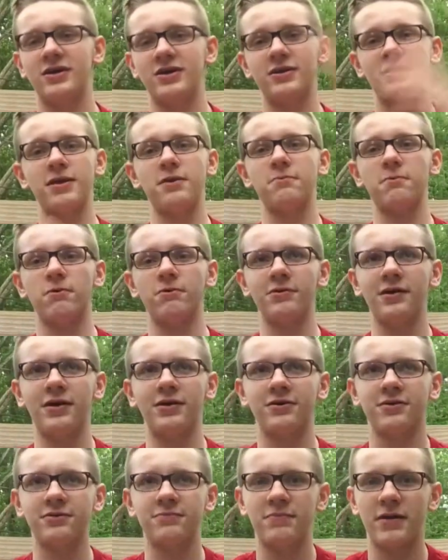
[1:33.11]
they wrote
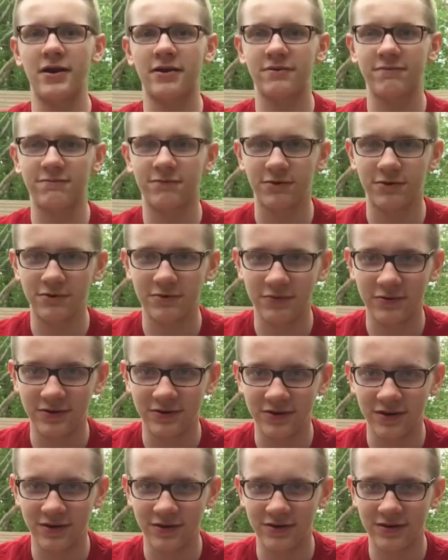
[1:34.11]
letters back and forth to
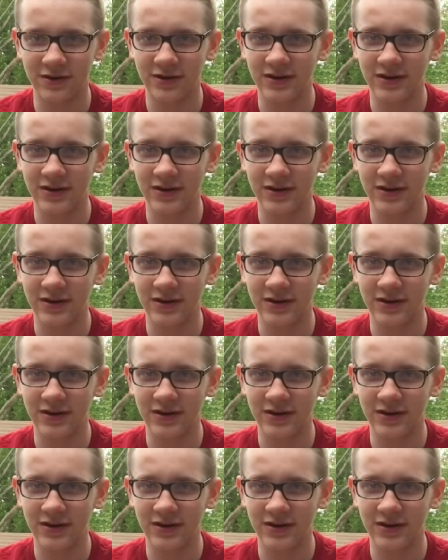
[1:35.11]
each other